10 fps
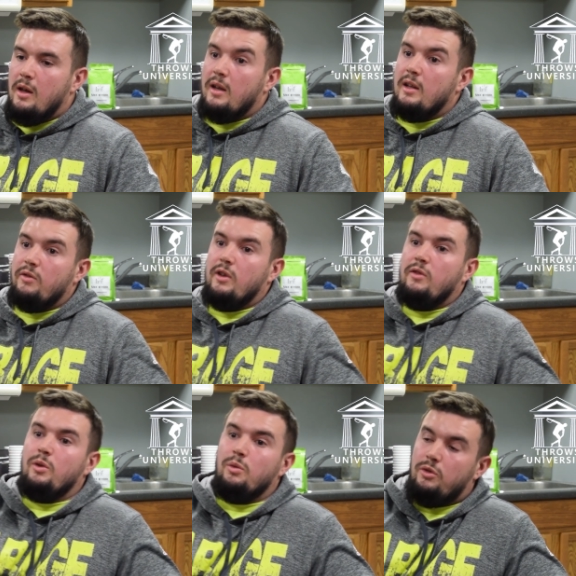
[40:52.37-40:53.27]
and even
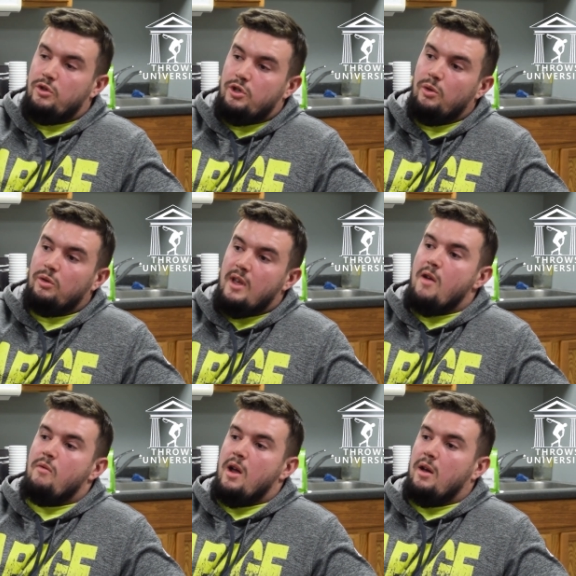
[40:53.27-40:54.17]
if you choose
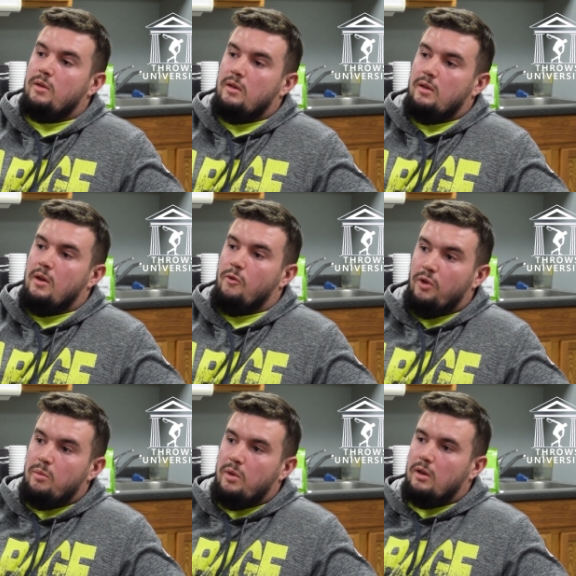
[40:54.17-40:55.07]
that route of
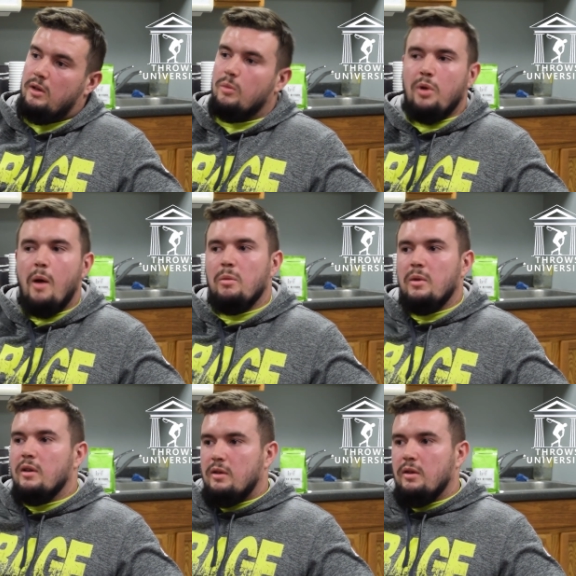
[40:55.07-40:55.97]
rebuilding,
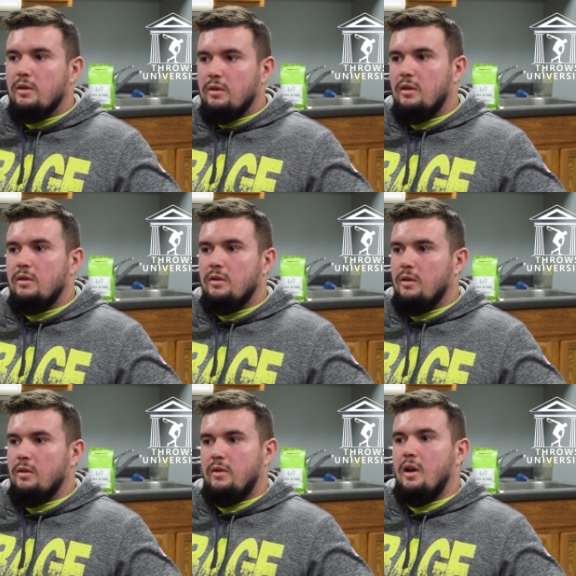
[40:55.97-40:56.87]
probably until your senior
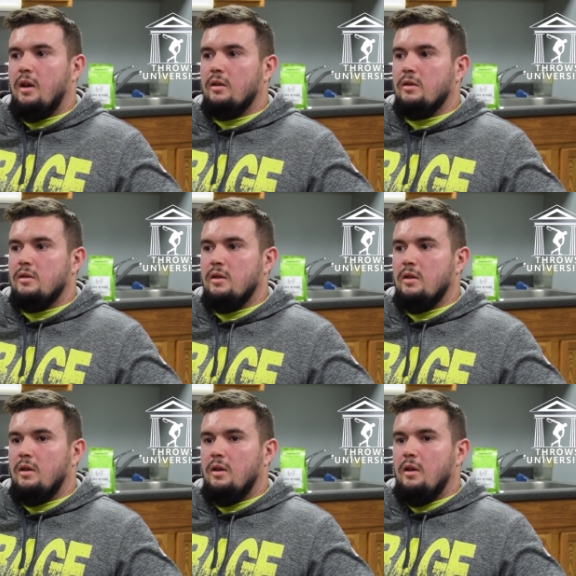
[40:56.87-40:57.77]
year of college,
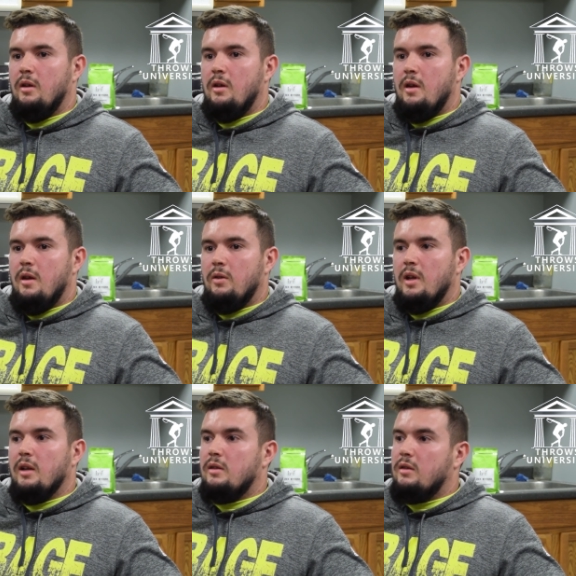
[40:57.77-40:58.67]

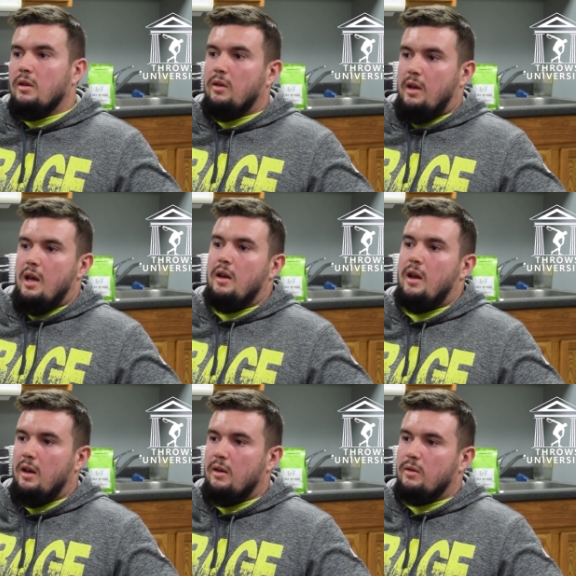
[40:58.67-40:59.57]
it still can't
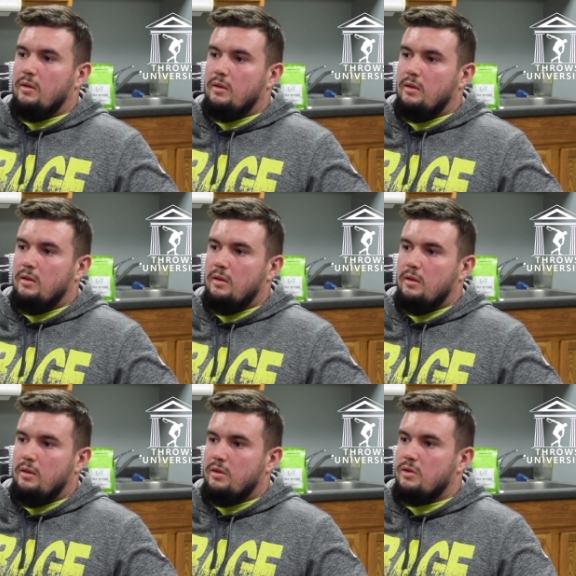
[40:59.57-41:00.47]
handle
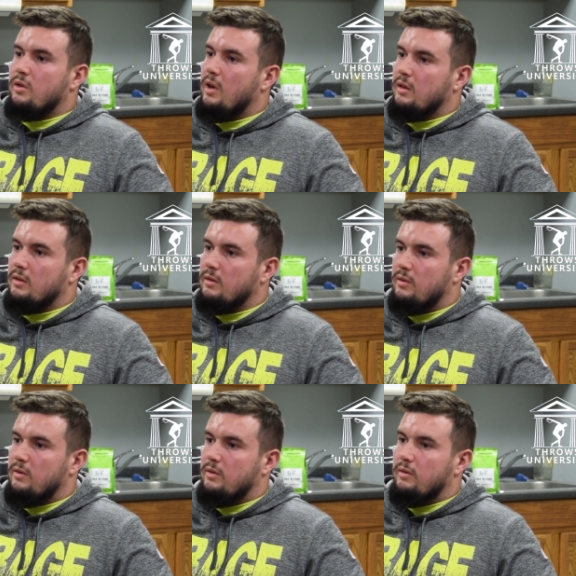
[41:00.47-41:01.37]
the stress of,
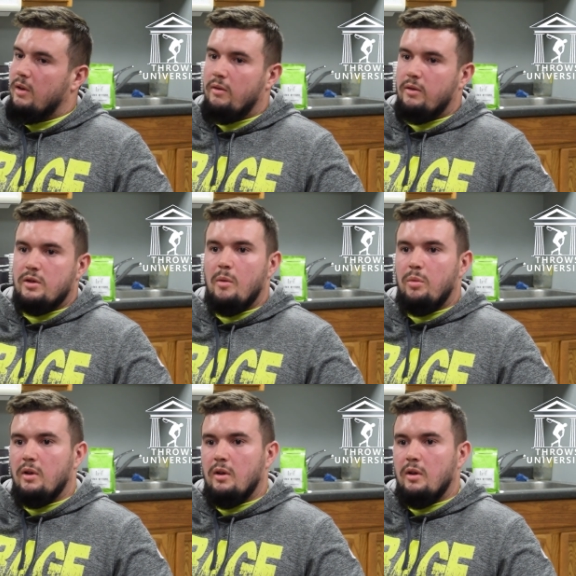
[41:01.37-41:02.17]
of a shot put,